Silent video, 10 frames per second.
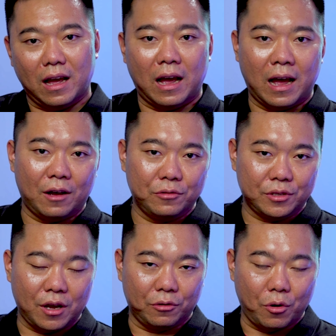
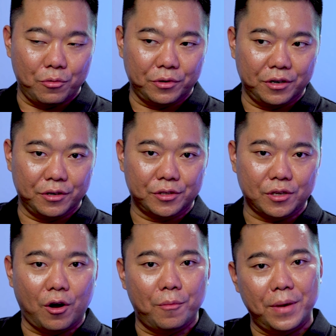household owners
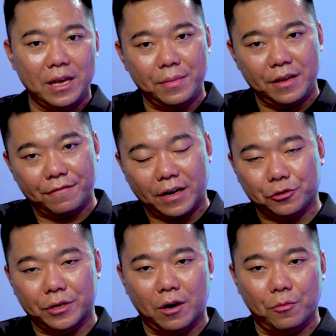or maybe
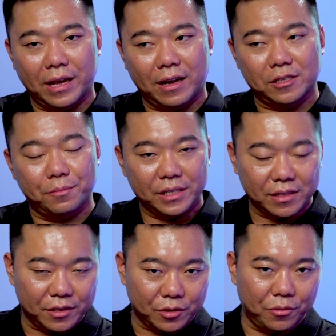factory or warehouse
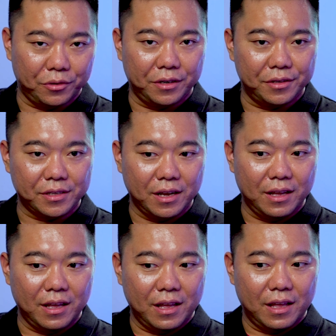business owners,
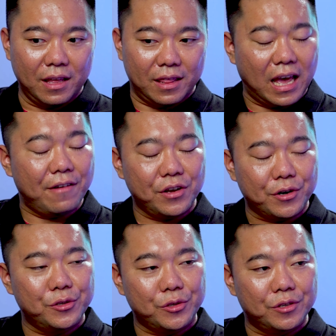they have the
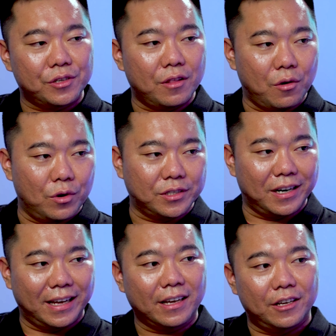concerns on the water
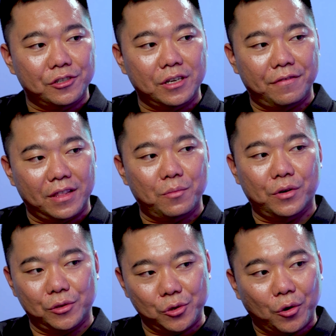leakage if they put
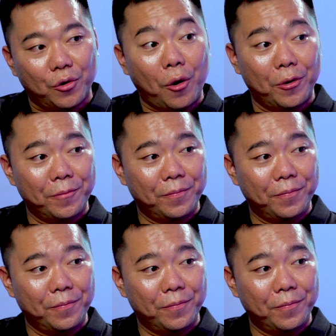the solar on,